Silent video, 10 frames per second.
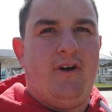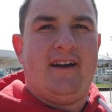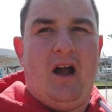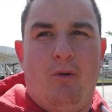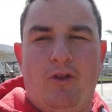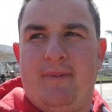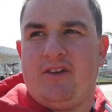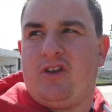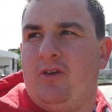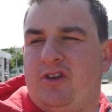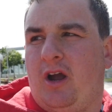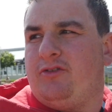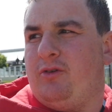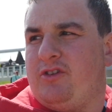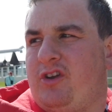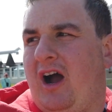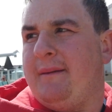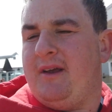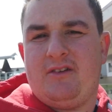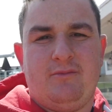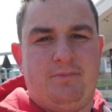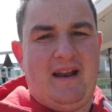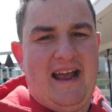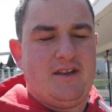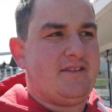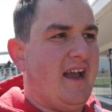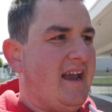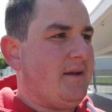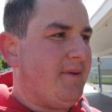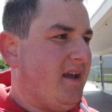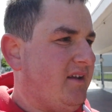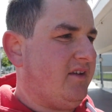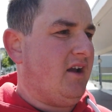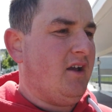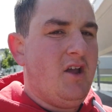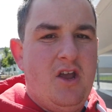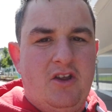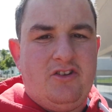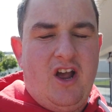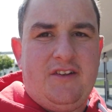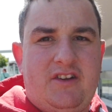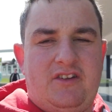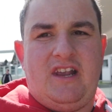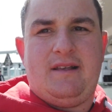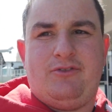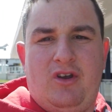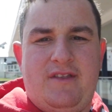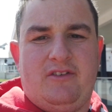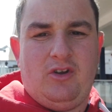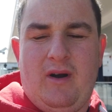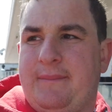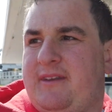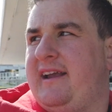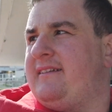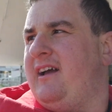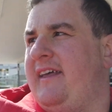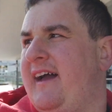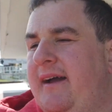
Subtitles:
finding out what the best queue to go to at the time is and plan your day a bit easier. It's nice to see them doing those little updates like